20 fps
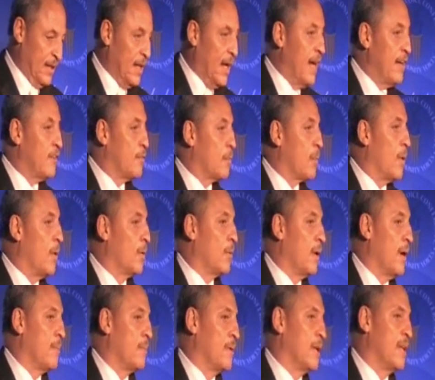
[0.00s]
Tonight's
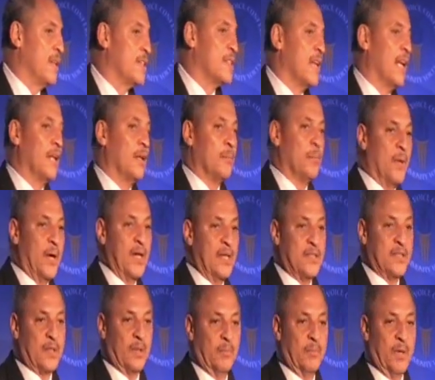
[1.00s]
program really
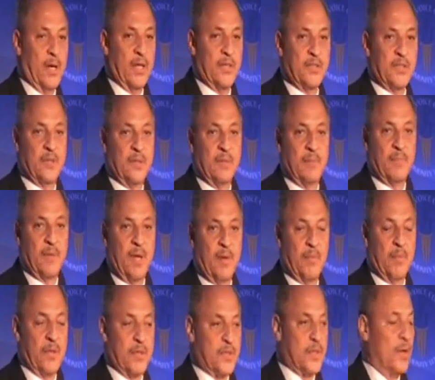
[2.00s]
celebrates so much.
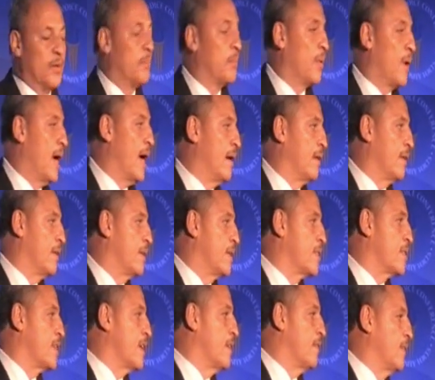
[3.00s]
We're so proud of
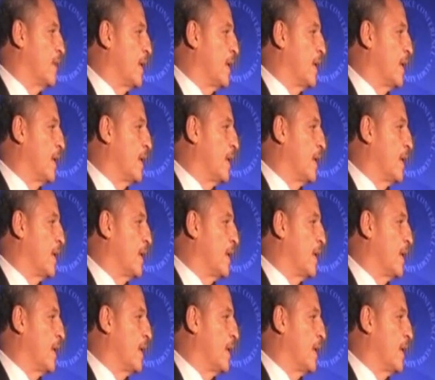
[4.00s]
this